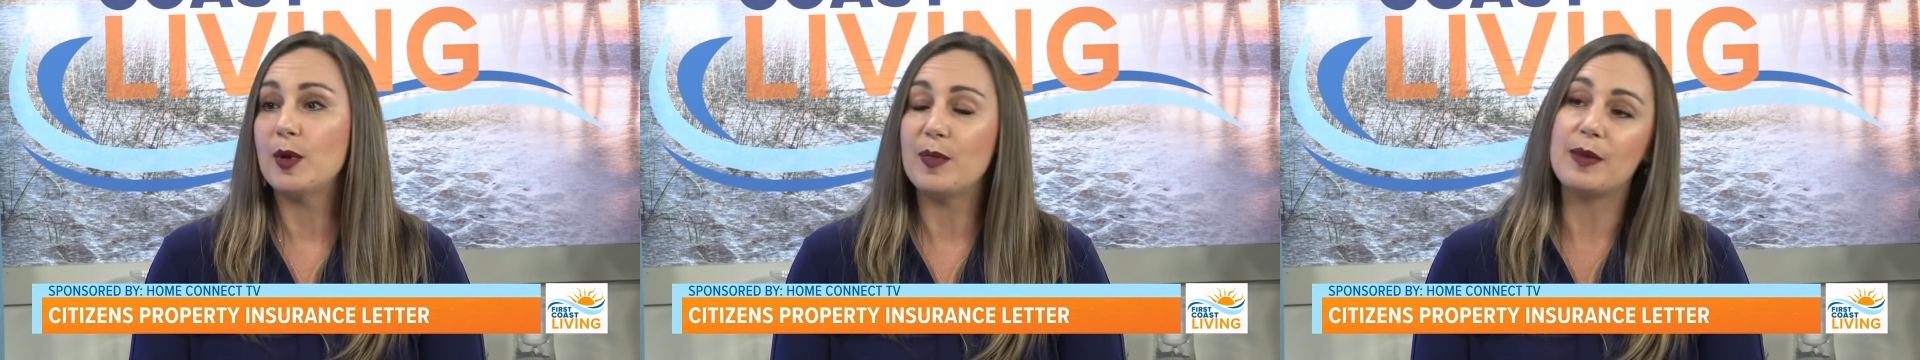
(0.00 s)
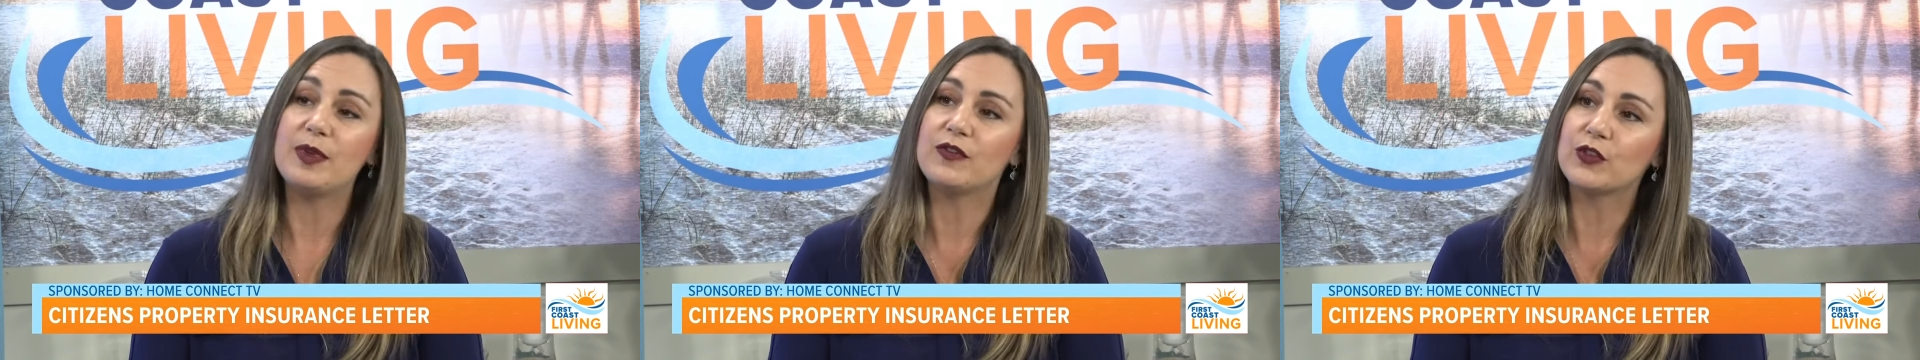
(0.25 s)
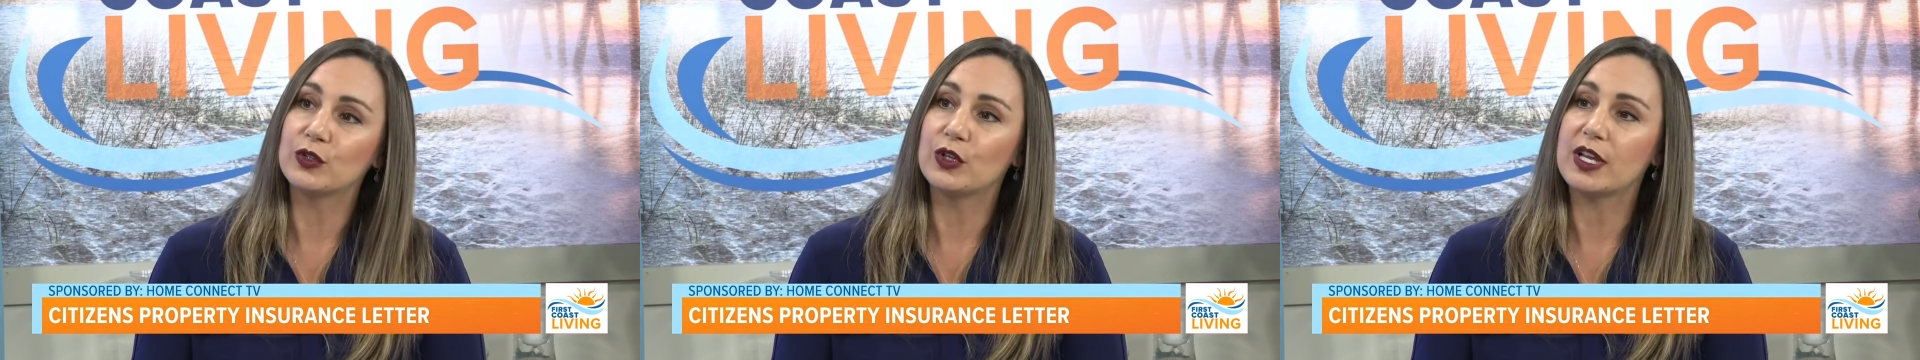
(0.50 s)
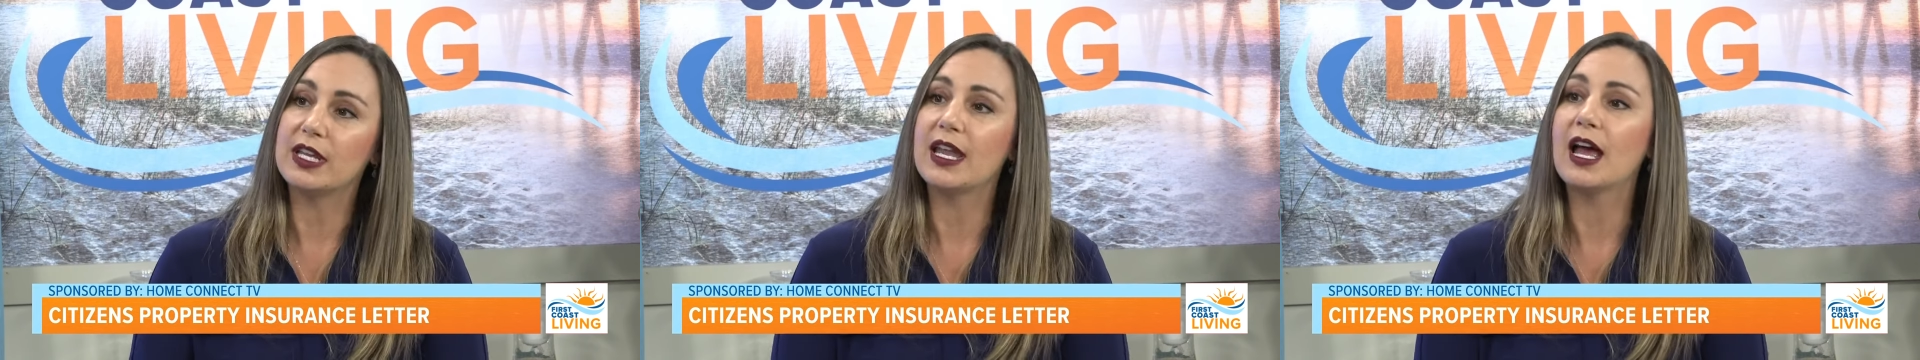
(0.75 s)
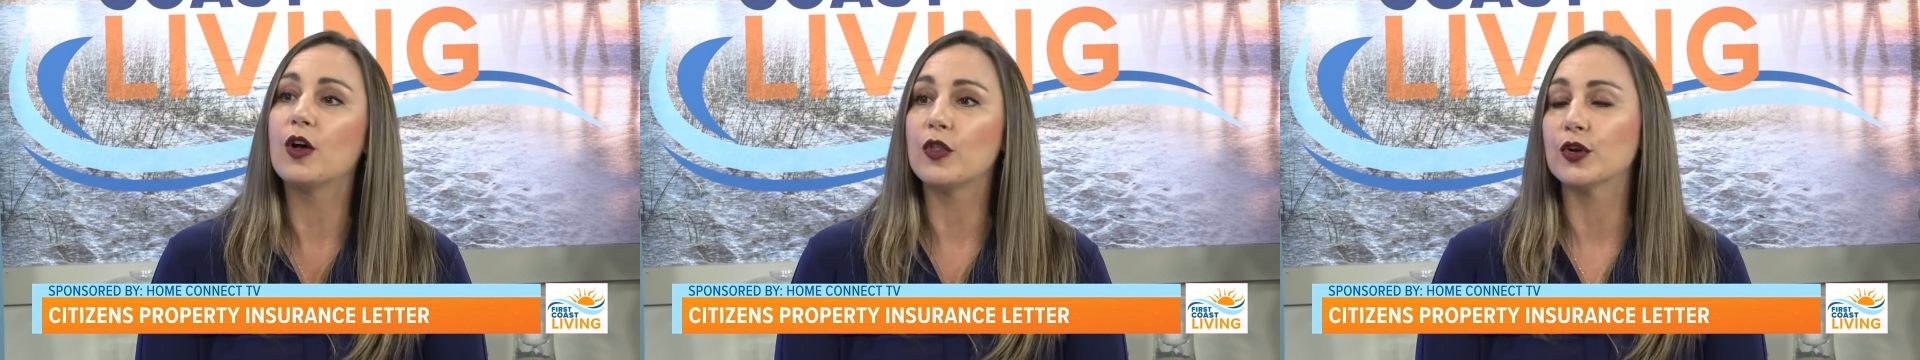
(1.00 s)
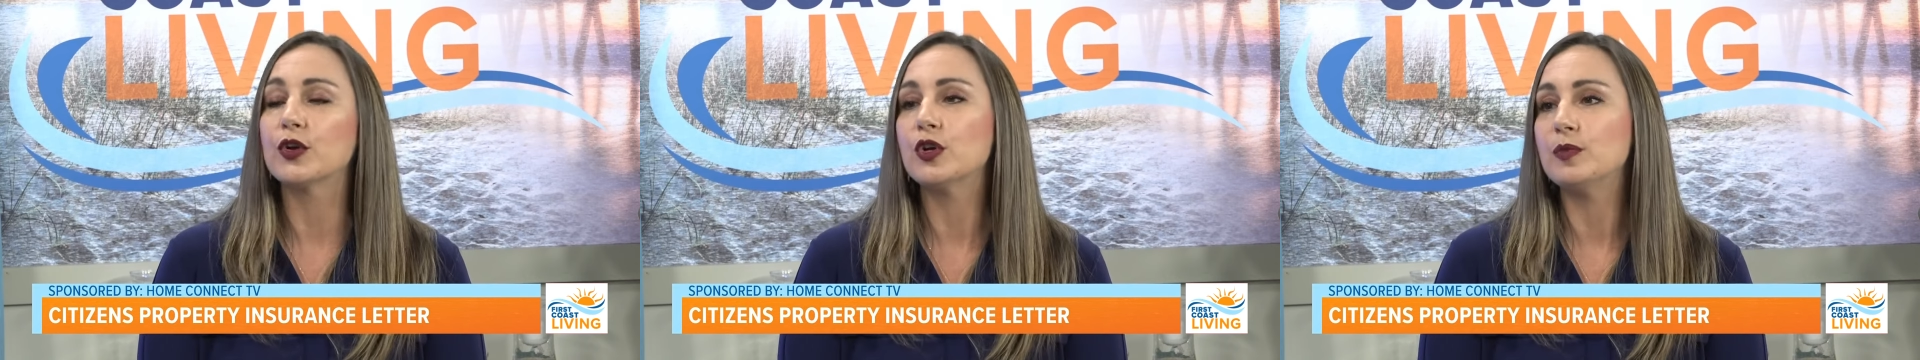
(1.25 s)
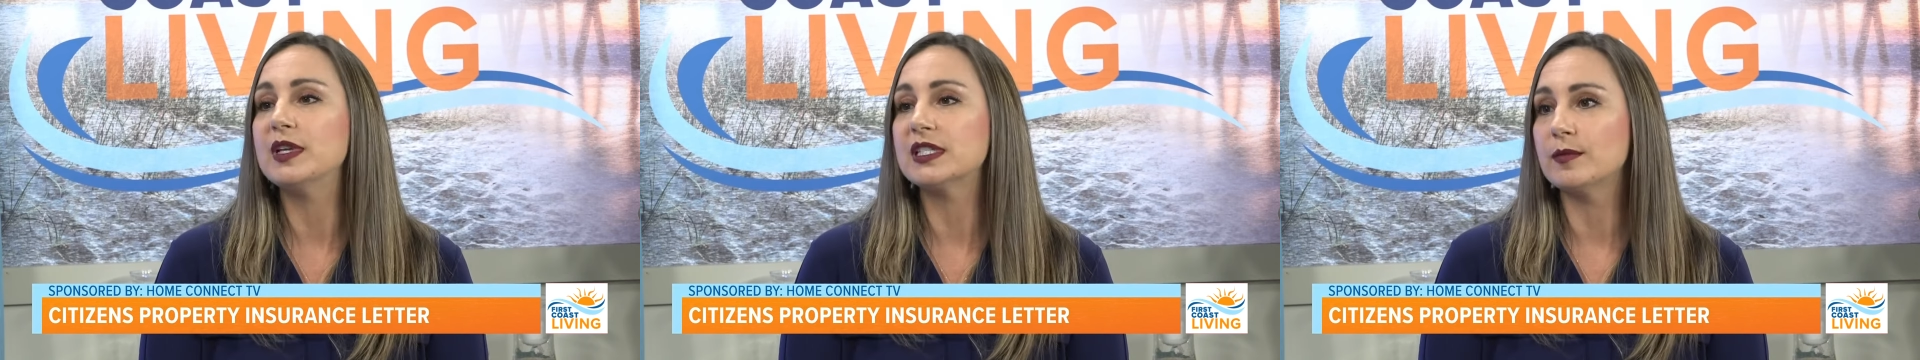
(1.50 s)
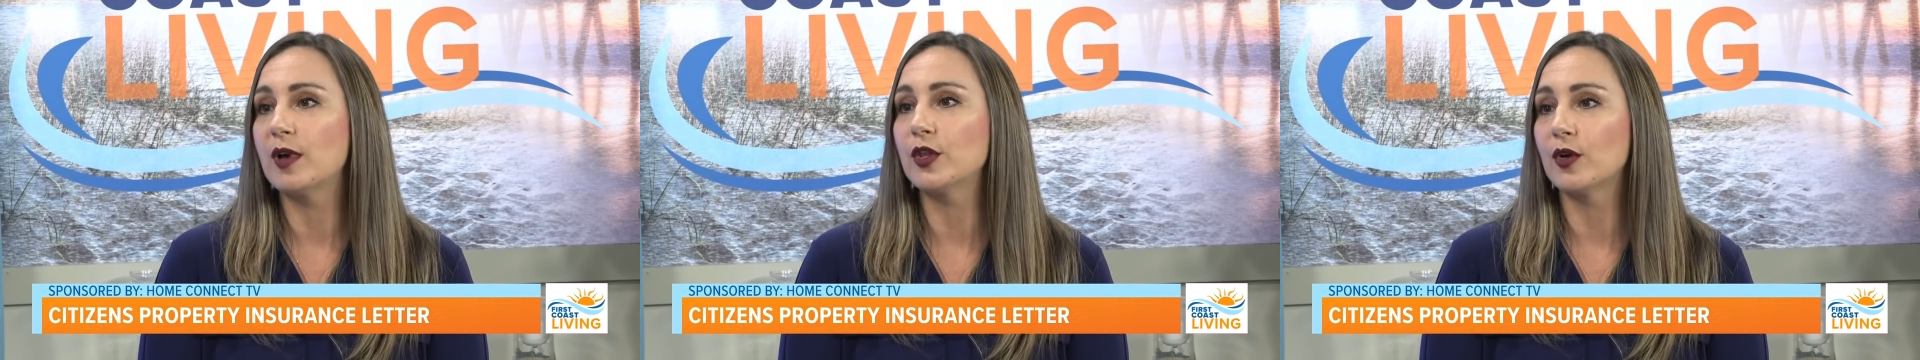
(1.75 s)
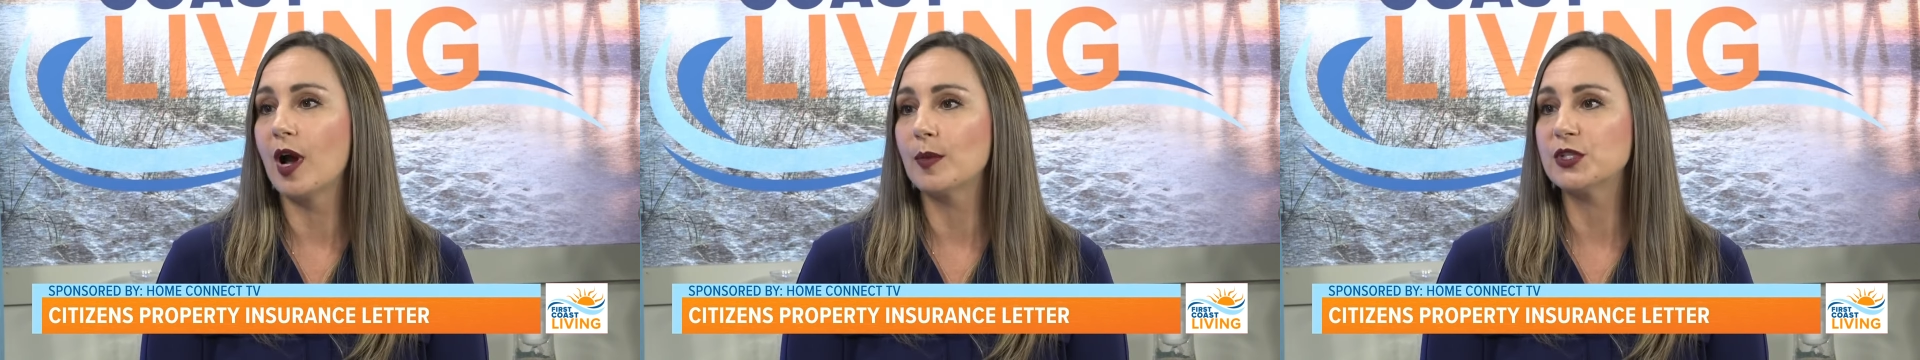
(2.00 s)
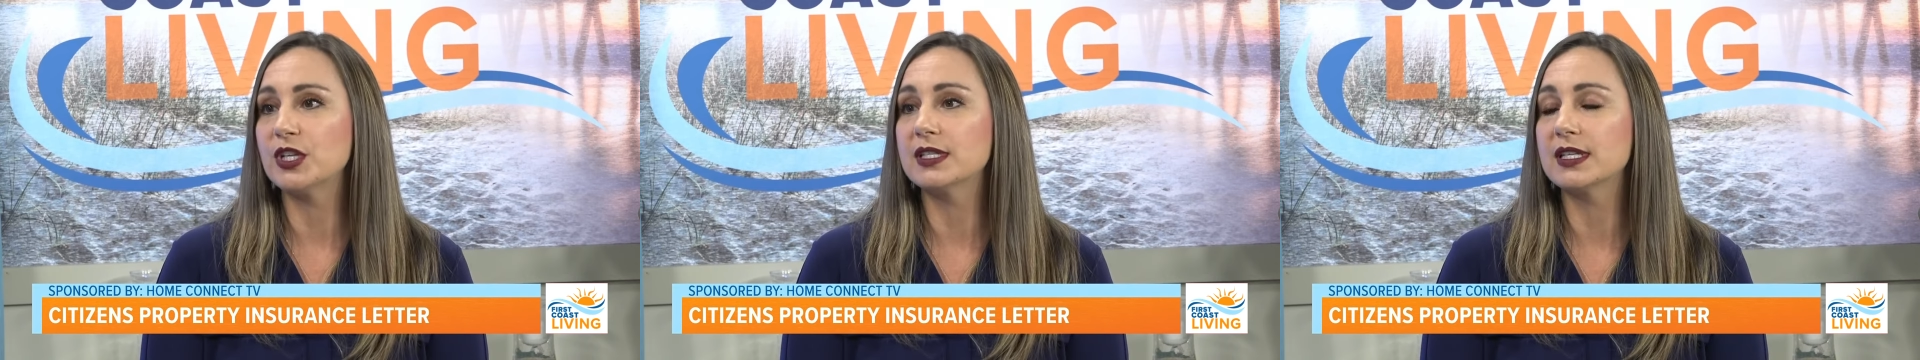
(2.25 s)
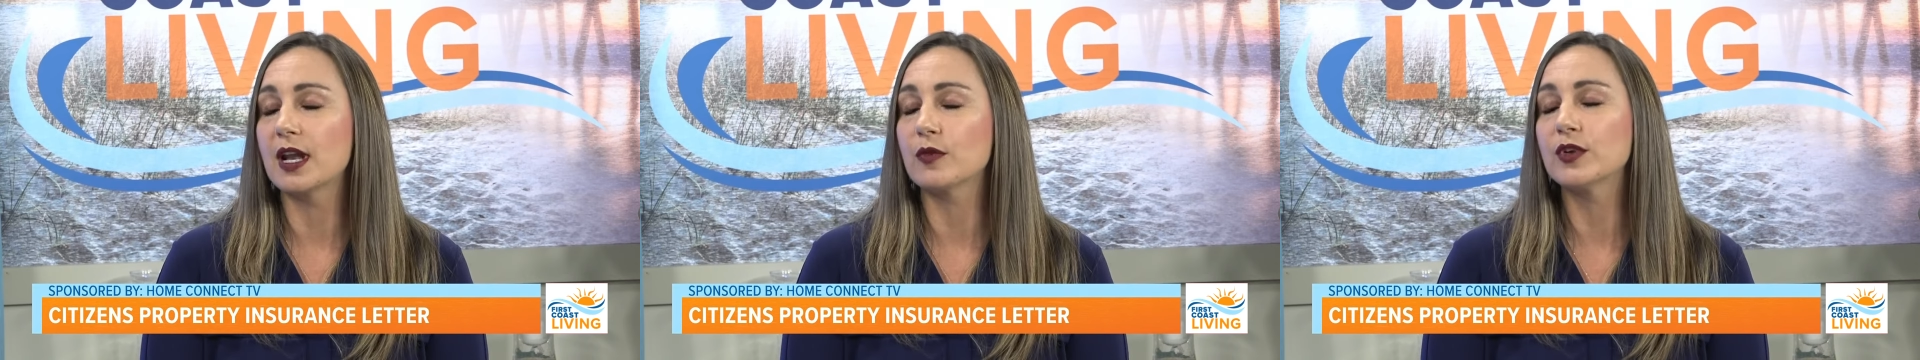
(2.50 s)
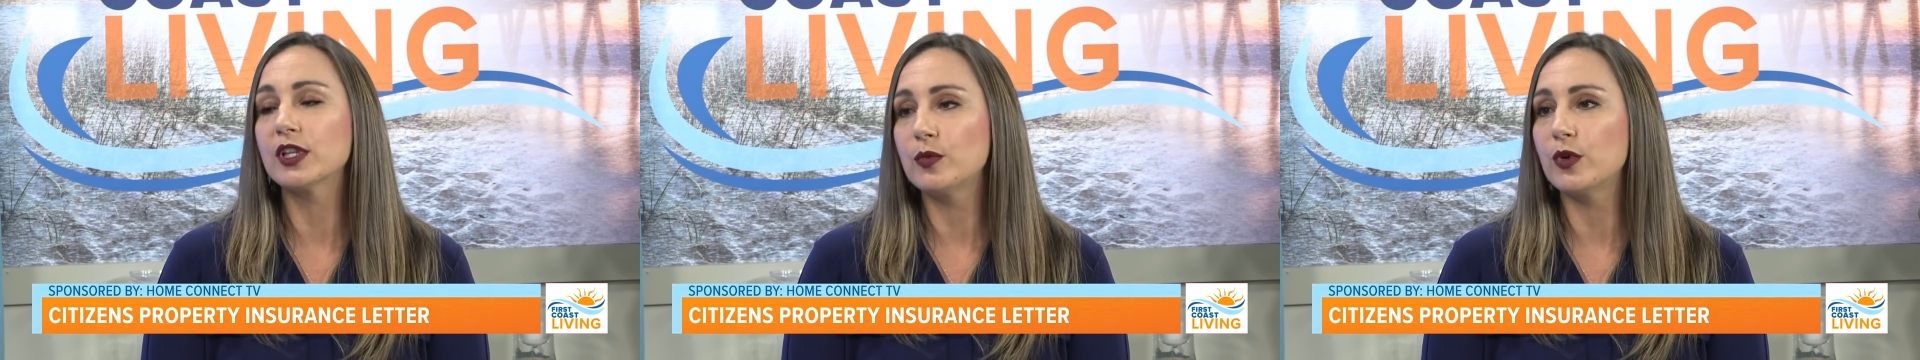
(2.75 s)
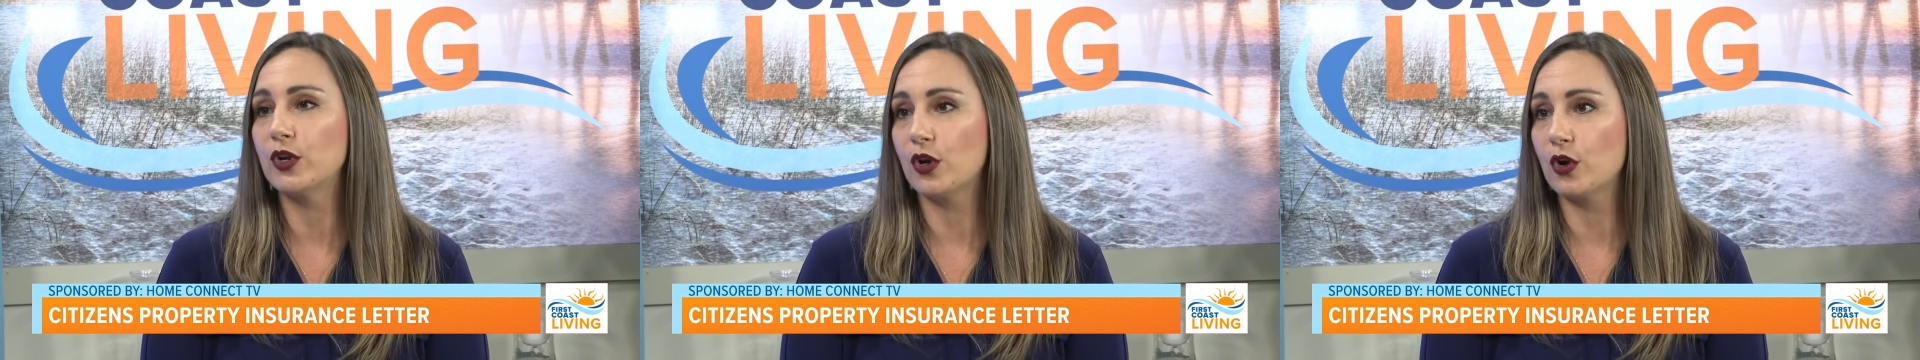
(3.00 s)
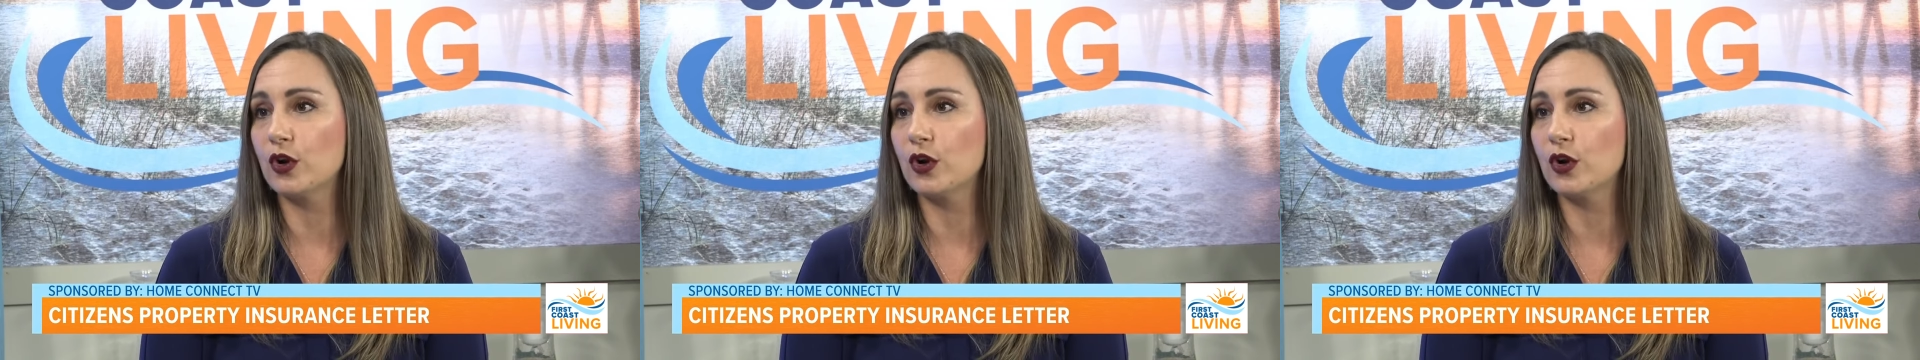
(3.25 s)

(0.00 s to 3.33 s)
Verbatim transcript: But maybe if you're looking now, there could be some other options. And I really would